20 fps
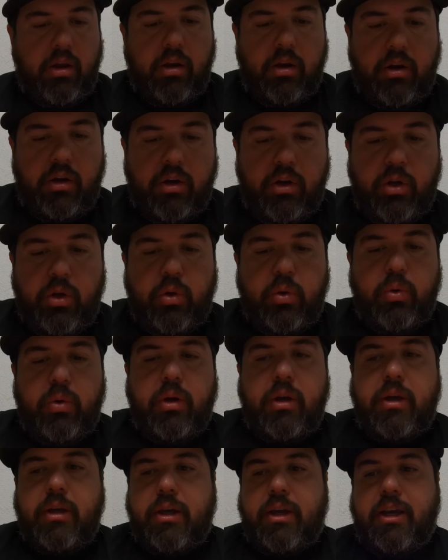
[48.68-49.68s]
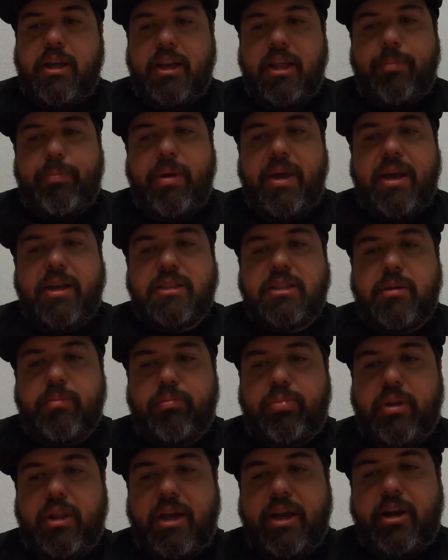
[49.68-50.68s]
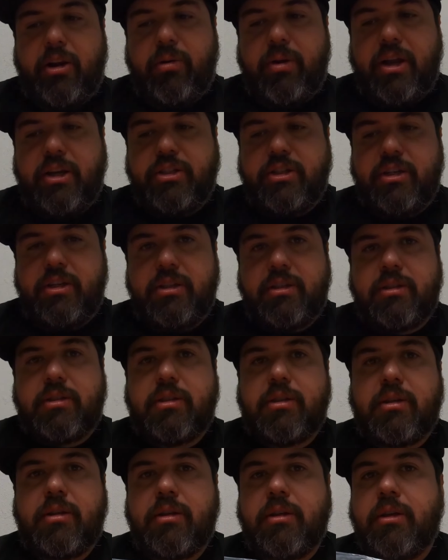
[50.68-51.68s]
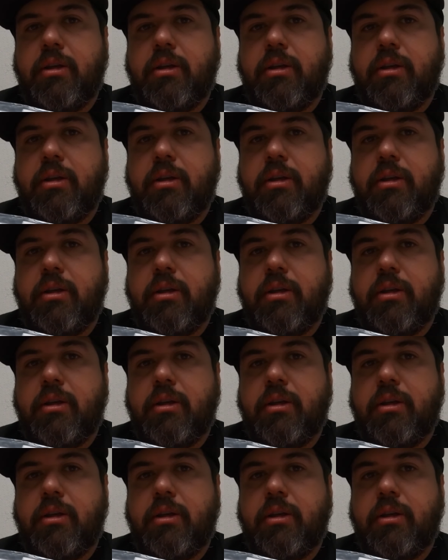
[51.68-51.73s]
new Knipex plier wrenches.